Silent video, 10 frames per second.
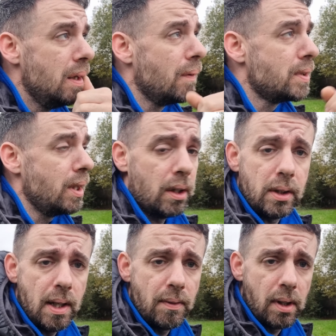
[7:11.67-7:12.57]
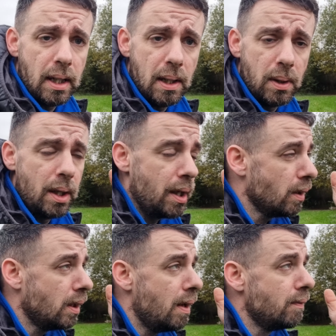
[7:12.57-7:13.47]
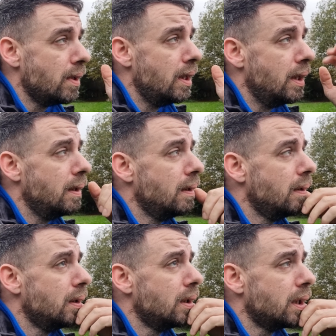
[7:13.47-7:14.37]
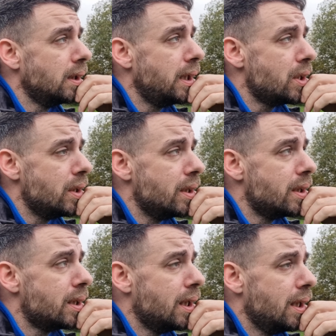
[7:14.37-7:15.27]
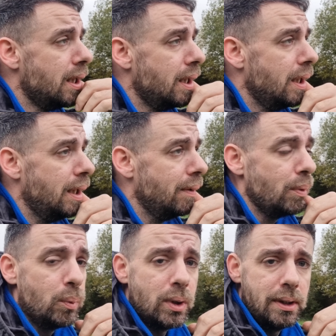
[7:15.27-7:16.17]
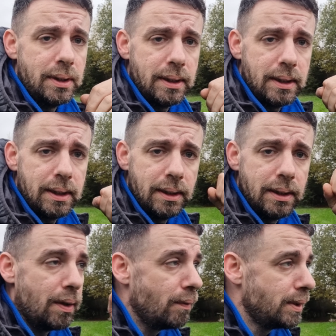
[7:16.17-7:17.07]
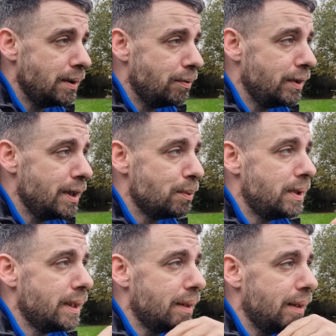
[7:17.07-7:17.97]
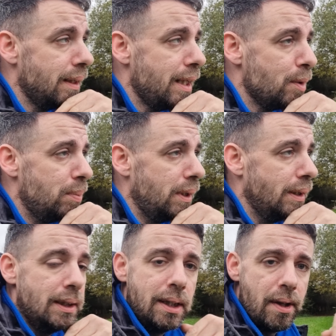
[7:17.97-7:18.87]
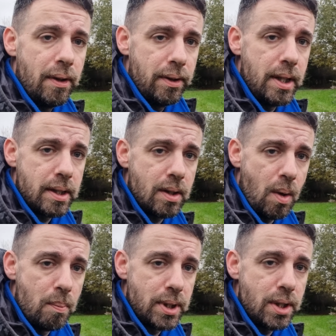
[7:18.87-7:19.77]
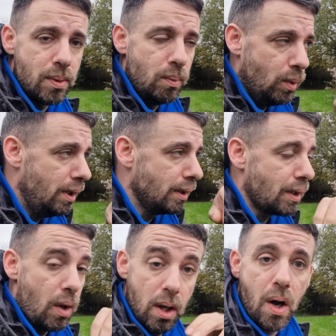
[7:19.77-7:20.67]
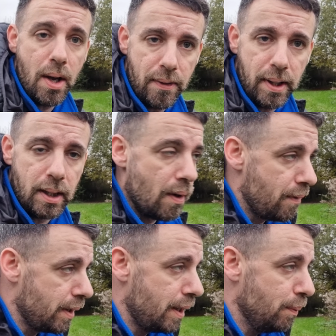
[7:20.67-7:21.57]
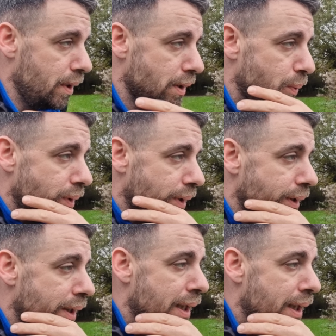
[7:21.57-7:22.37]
Obviously I don't have the cloud, I don't have the conditions for woodland and obviously for this particular lake, but this composition works. I think it works wonders.